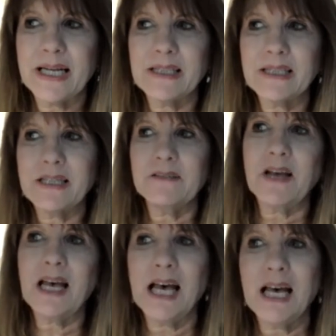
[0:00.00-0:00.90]
I
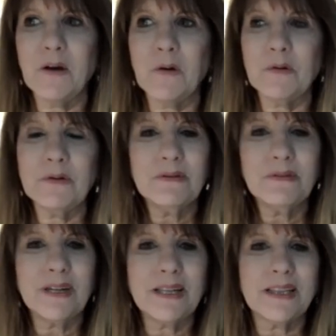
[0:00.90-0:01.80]
love how
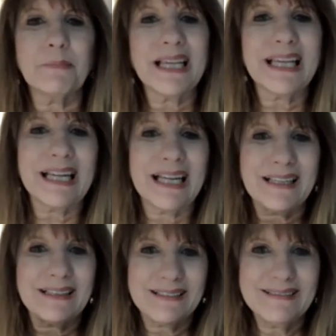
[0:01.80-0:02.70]
the
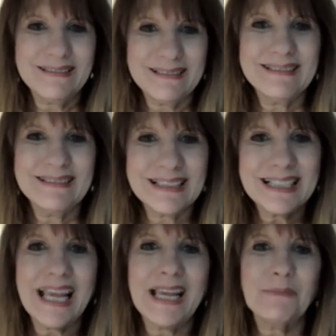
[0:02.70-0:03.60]
beginning
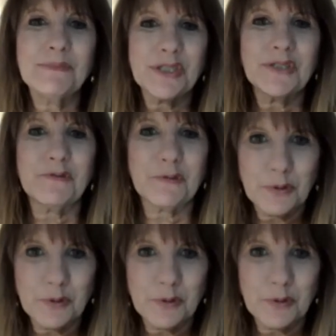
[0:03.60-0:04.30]
came to